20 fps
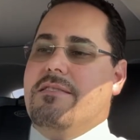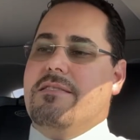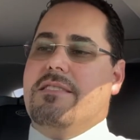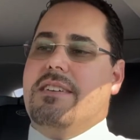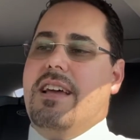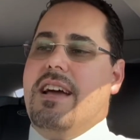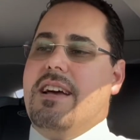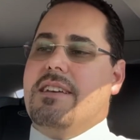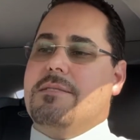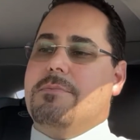
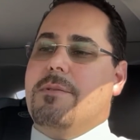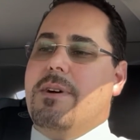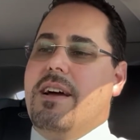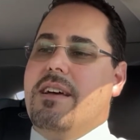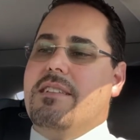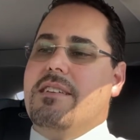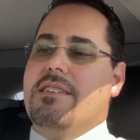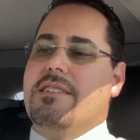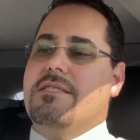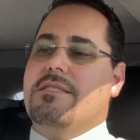Gas
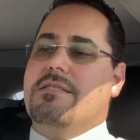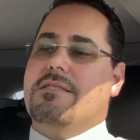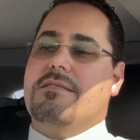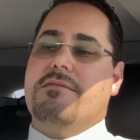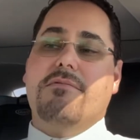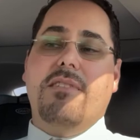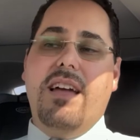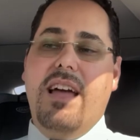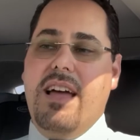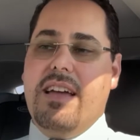mileage,
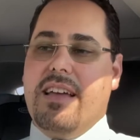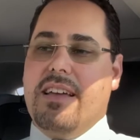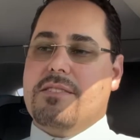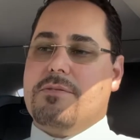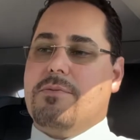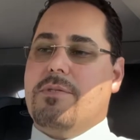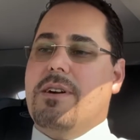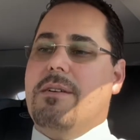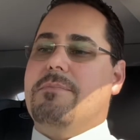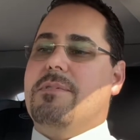I guess
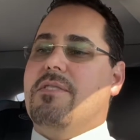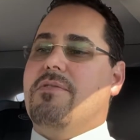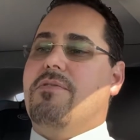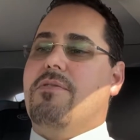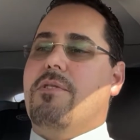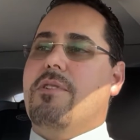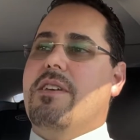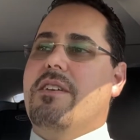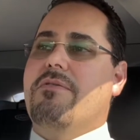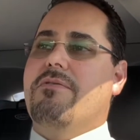we're up to
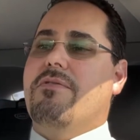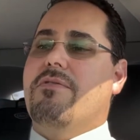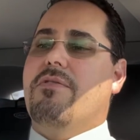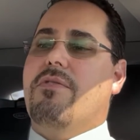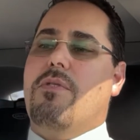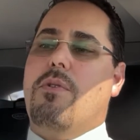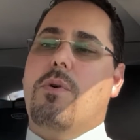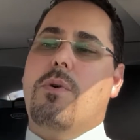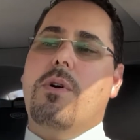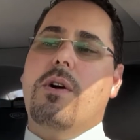
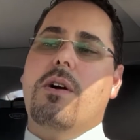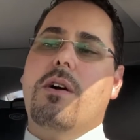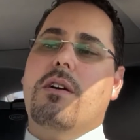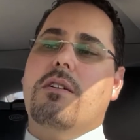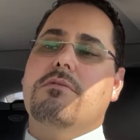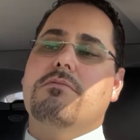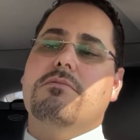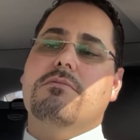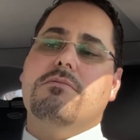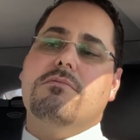44
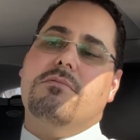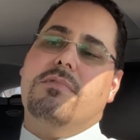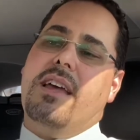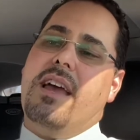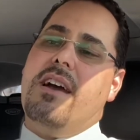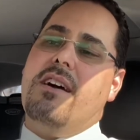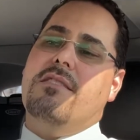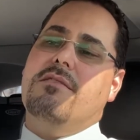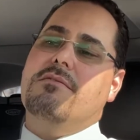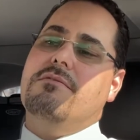
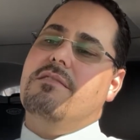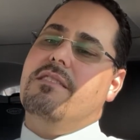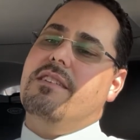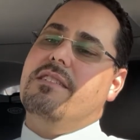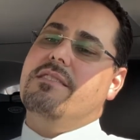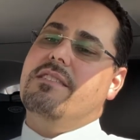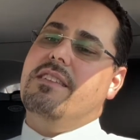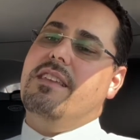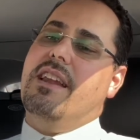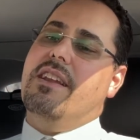now.
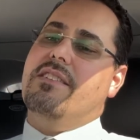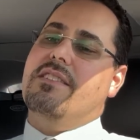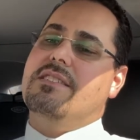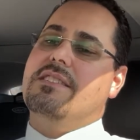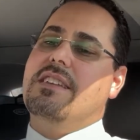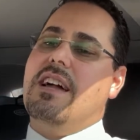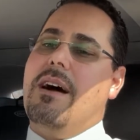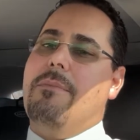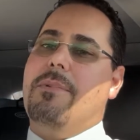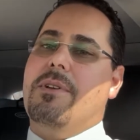The
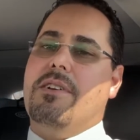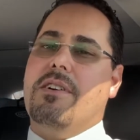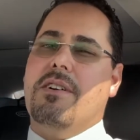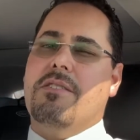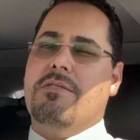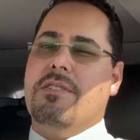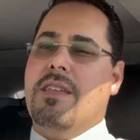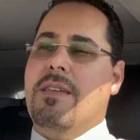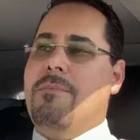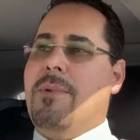stop and go
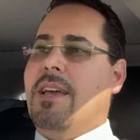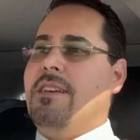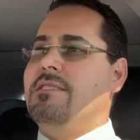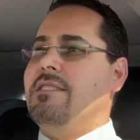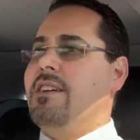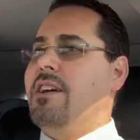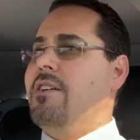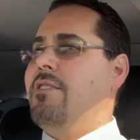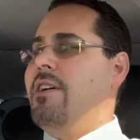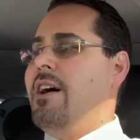really makes
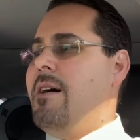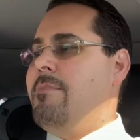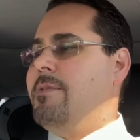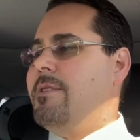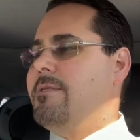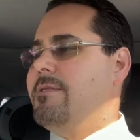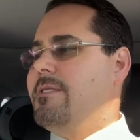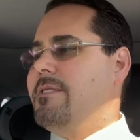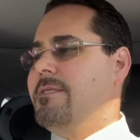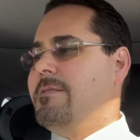it go up.
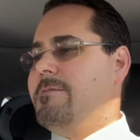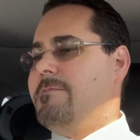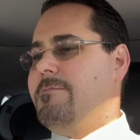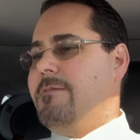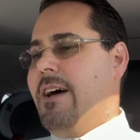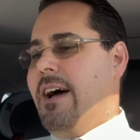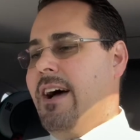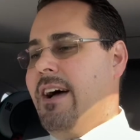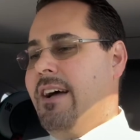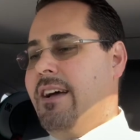
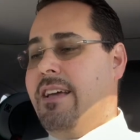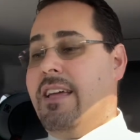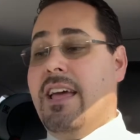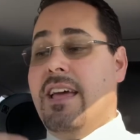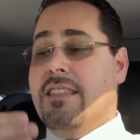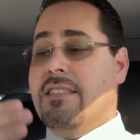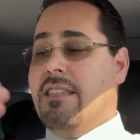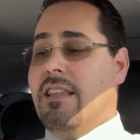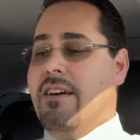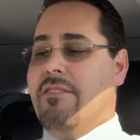
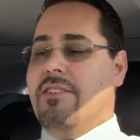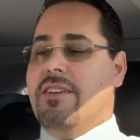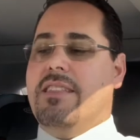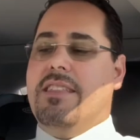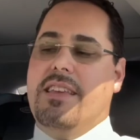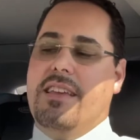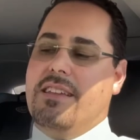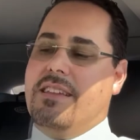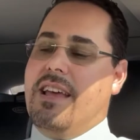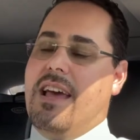Again, loving
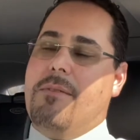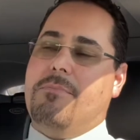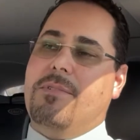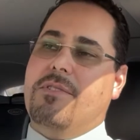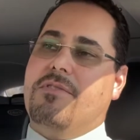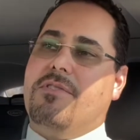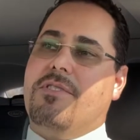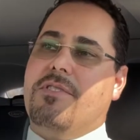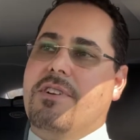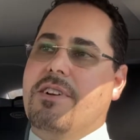the
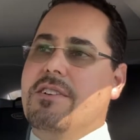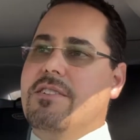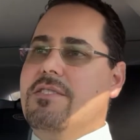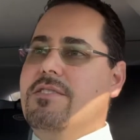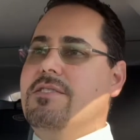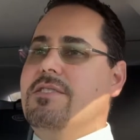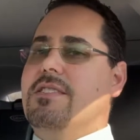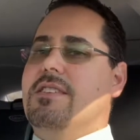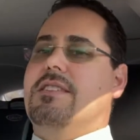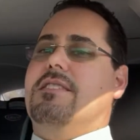adaptive
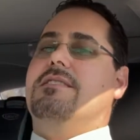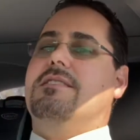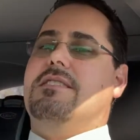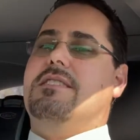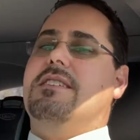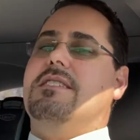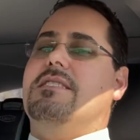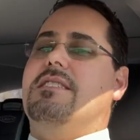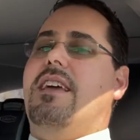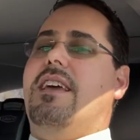cruise,
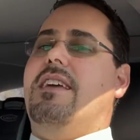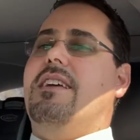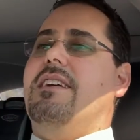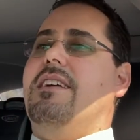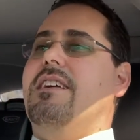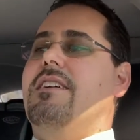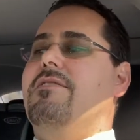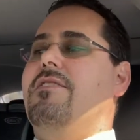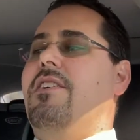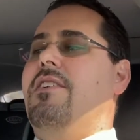just taking
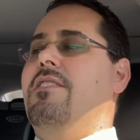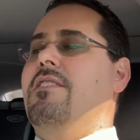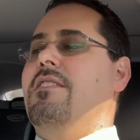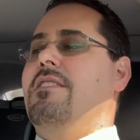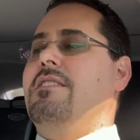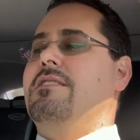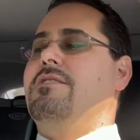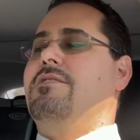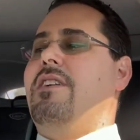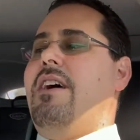care of all of
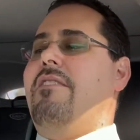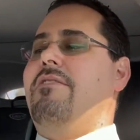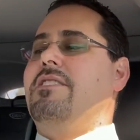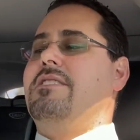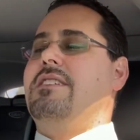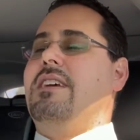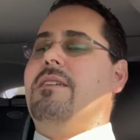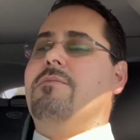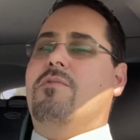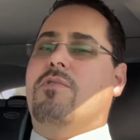this traffic
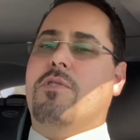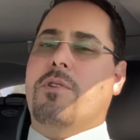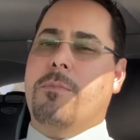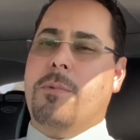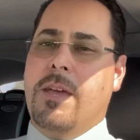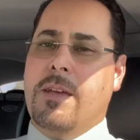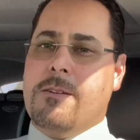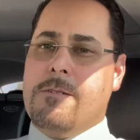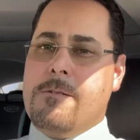jam for me.